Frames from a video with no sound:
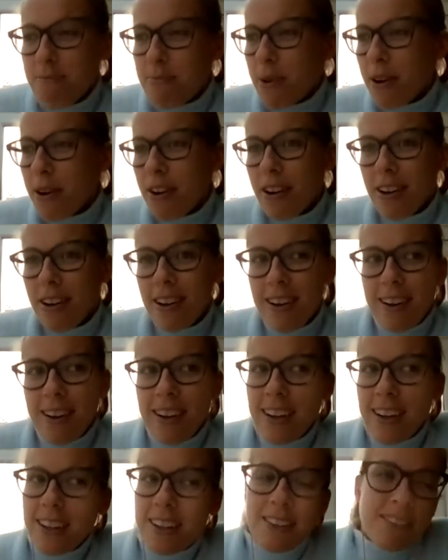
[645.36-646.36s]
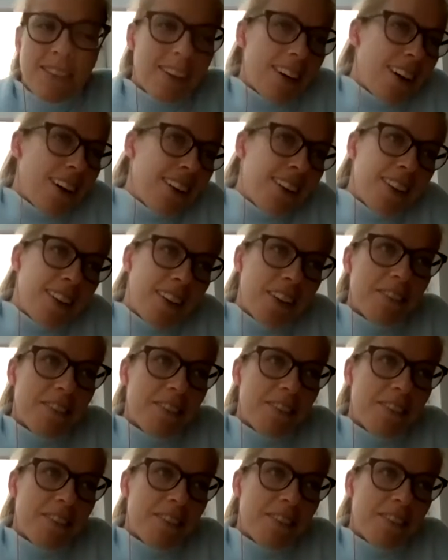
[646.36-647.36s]
But you know what?
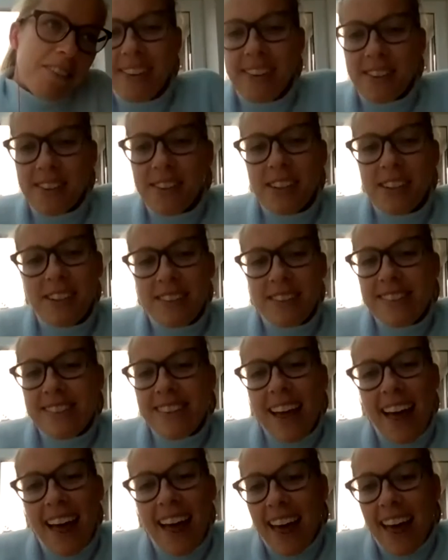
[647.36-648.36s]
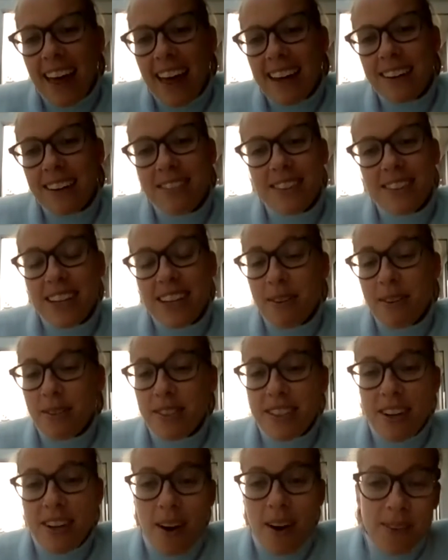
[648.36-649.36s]
None of it mattered when I was there. It
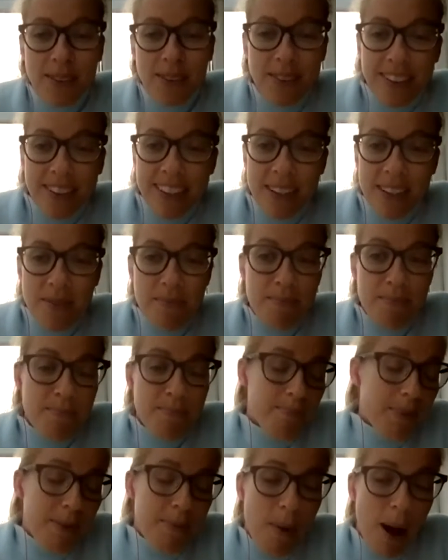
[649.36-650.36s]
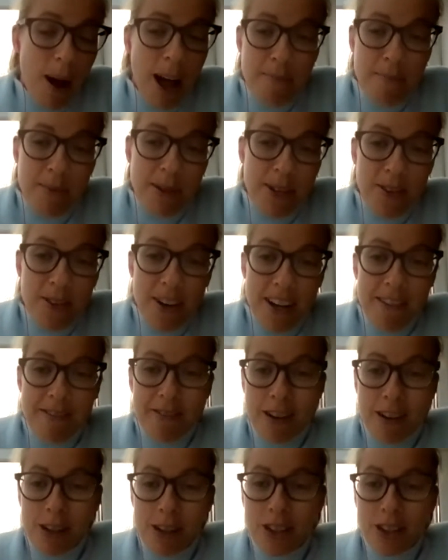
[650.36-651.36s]
was gold. It'd been what I'd been training
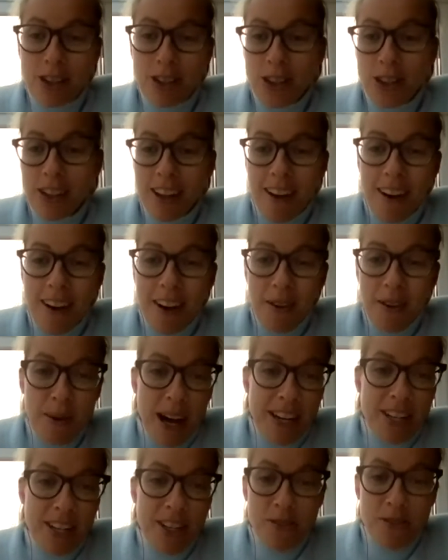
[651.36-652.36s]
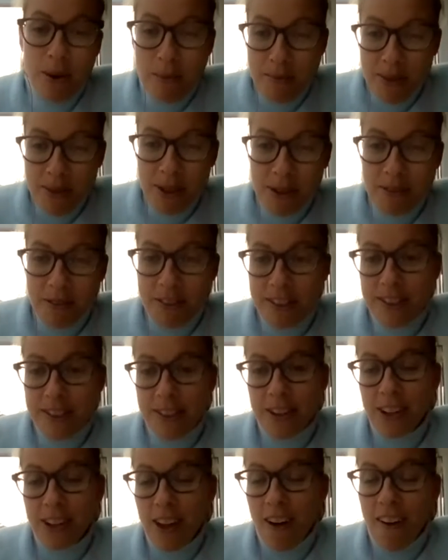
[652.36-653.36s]
for so long, what I'd dreamt of for
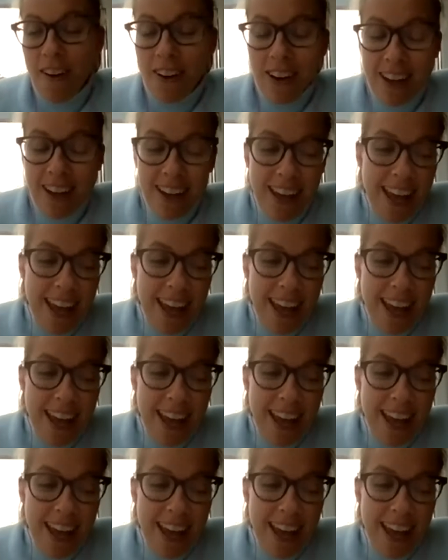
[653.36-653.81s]
so long.